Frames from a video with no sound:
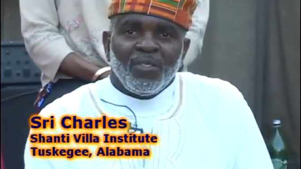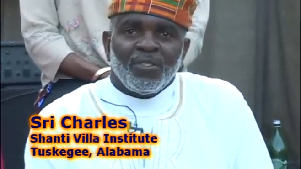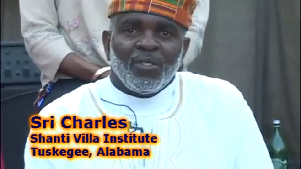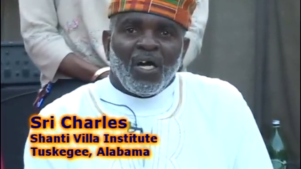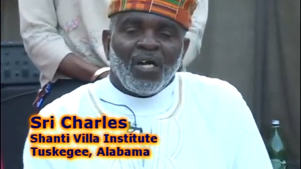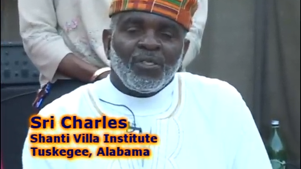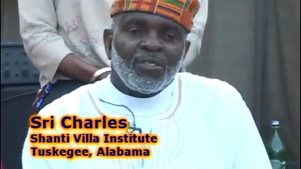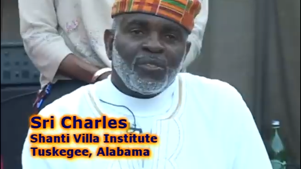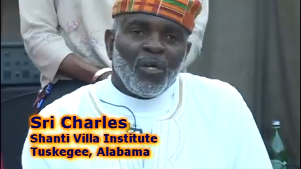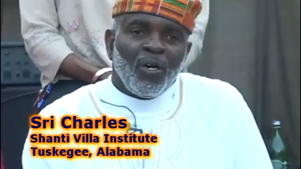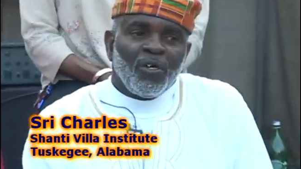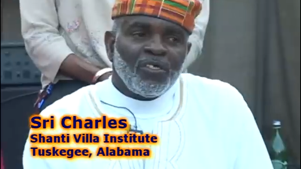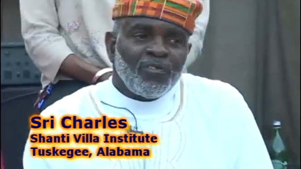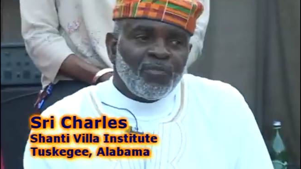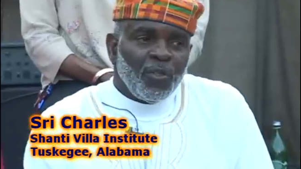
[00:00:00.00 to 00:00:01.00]
So our
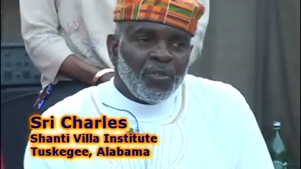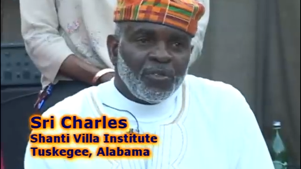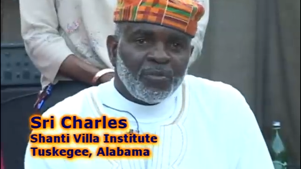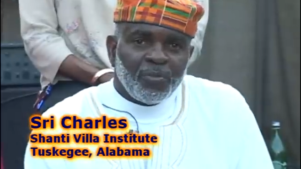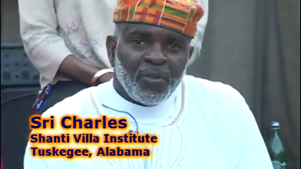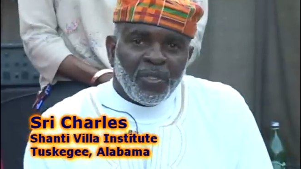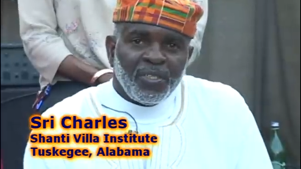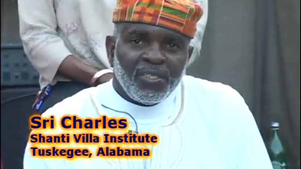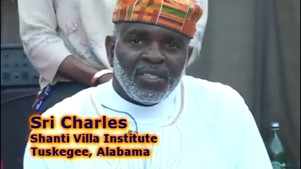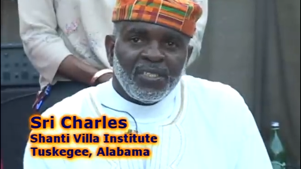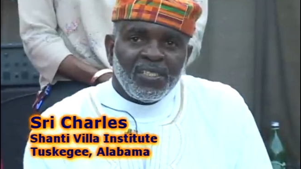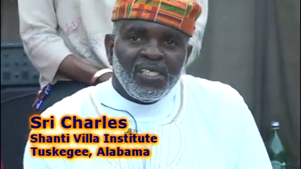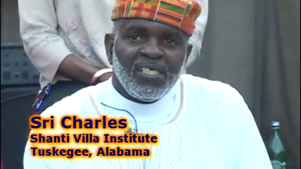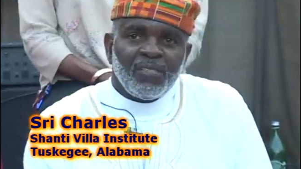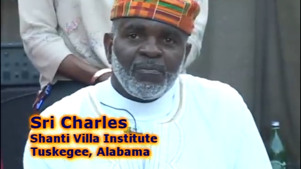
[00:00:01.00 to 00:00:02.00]
strongest focus point is to
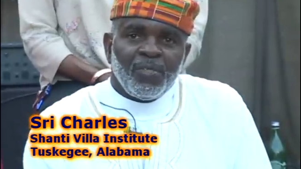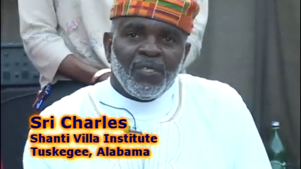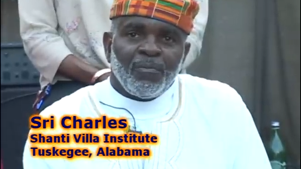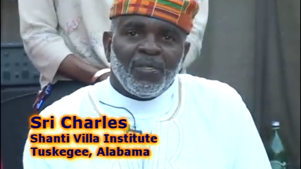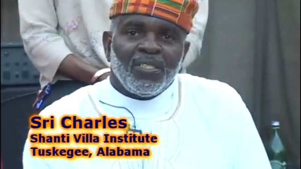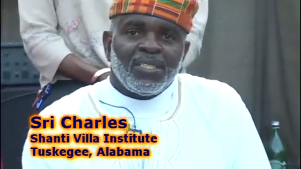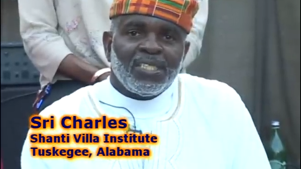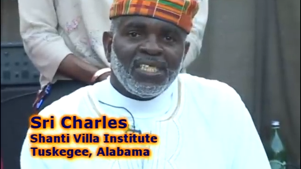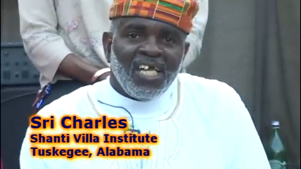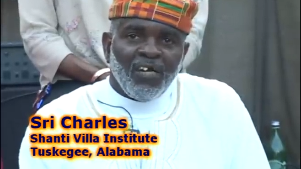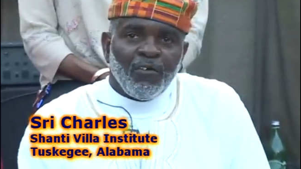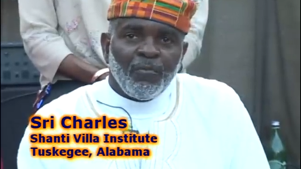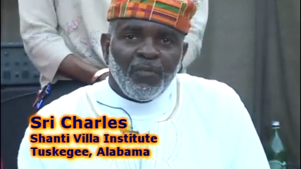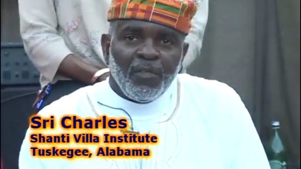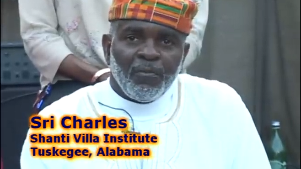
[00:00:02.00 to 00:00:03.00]
teach people and
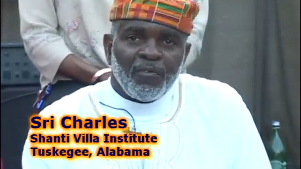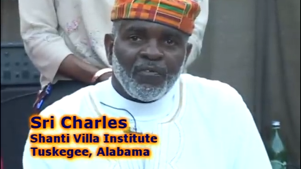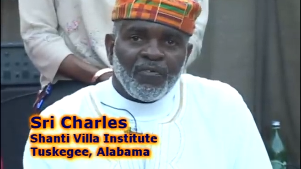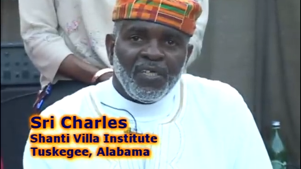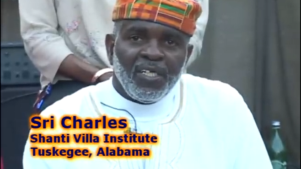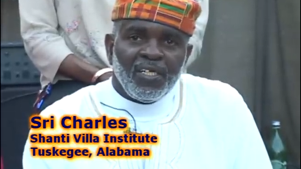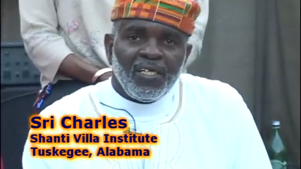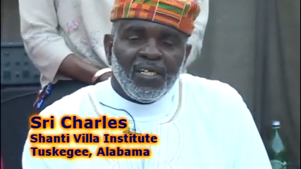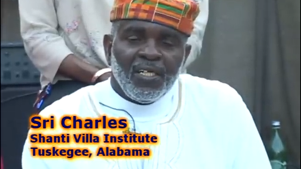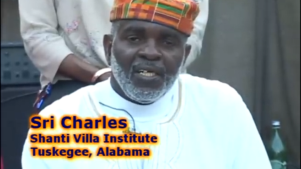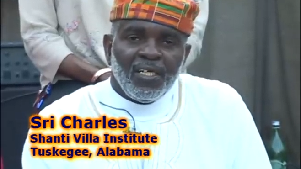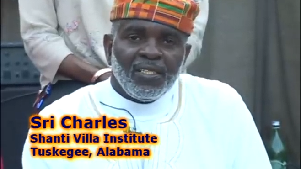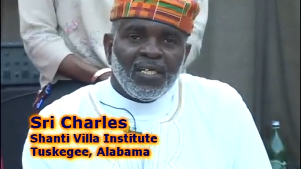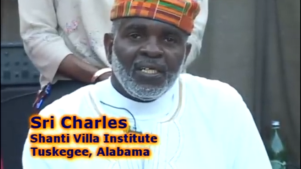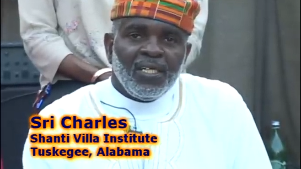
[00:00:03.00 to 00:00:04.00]
share with people freely
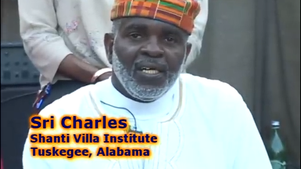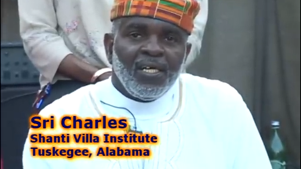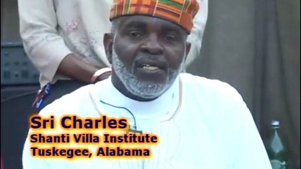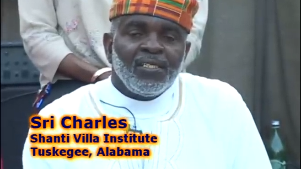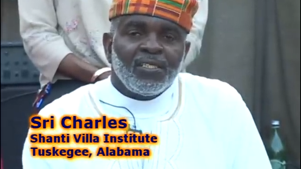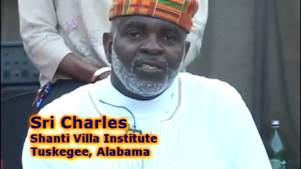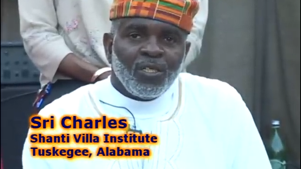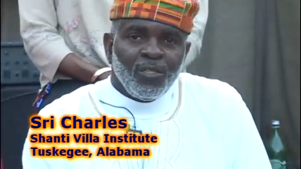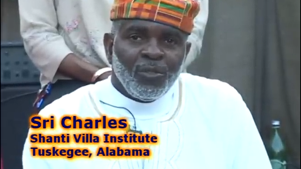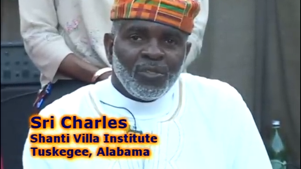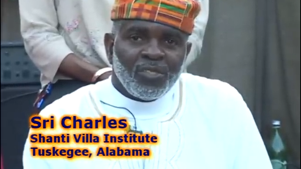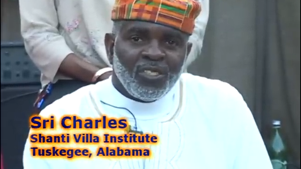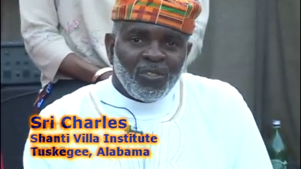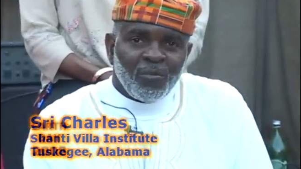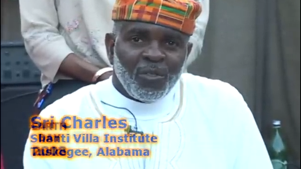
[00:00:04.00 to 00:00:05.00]
that there is a
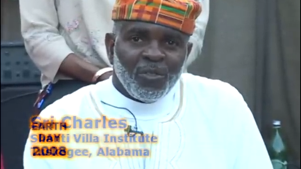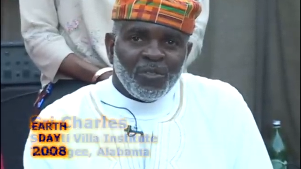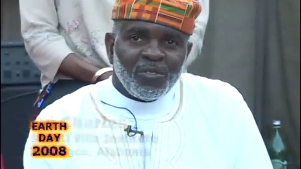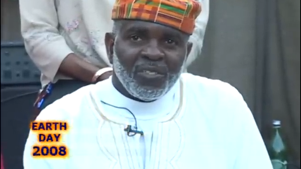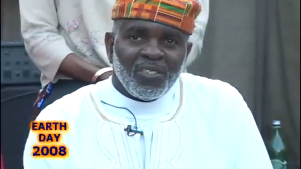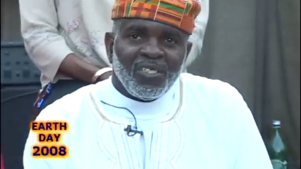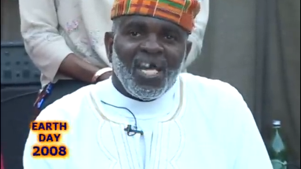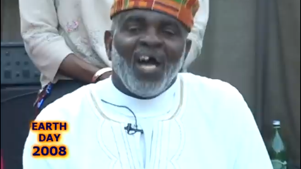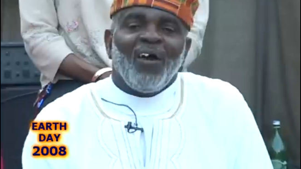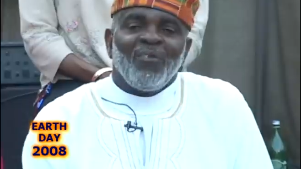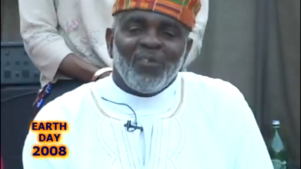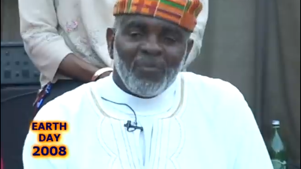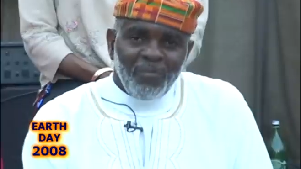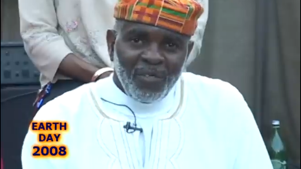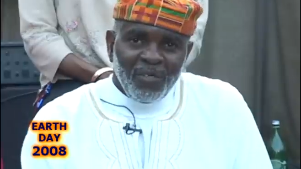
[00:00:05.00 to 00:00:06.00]
solution to pollution, and now
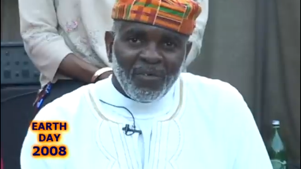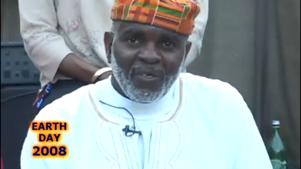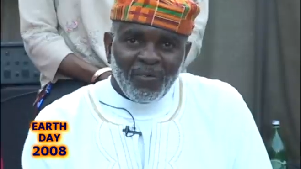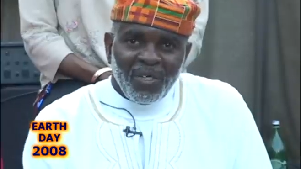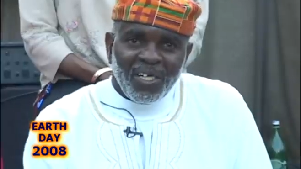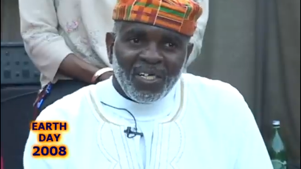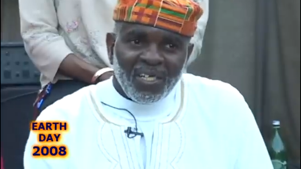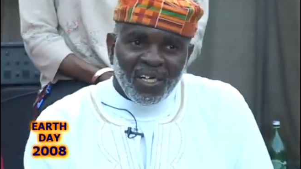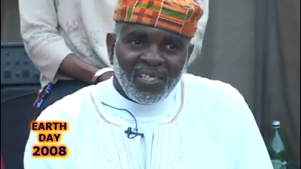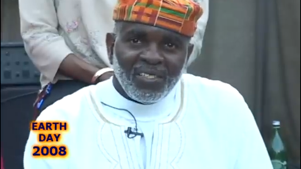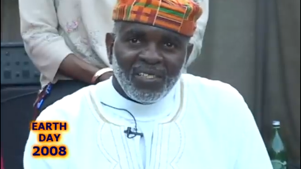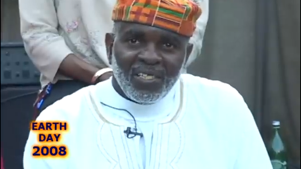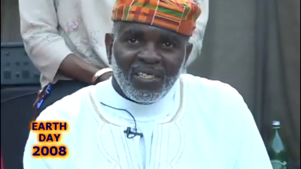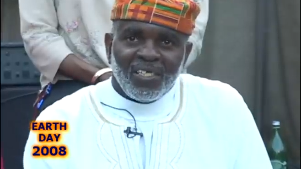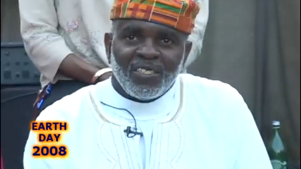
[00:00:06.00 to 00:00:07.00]
that people are
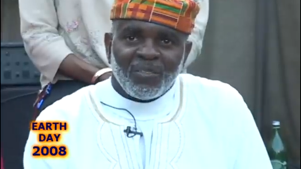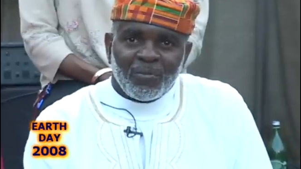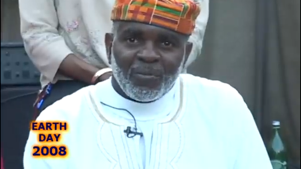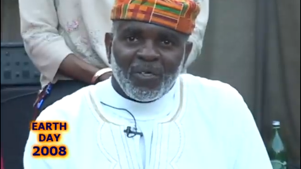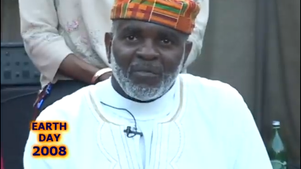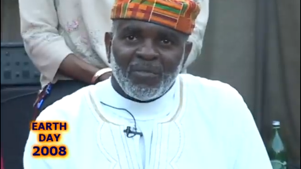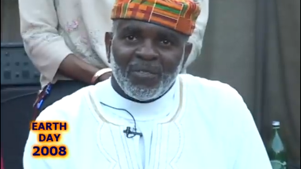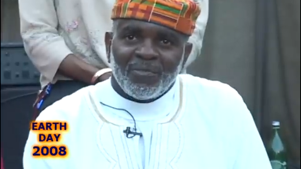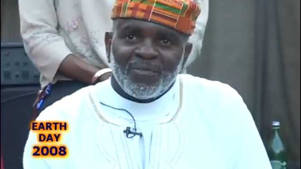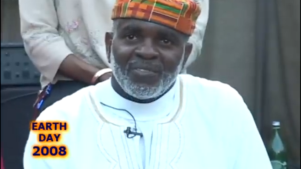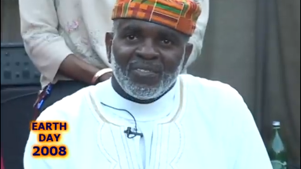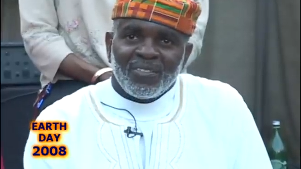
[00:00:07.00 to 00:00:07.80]
recognizing that there's a problem.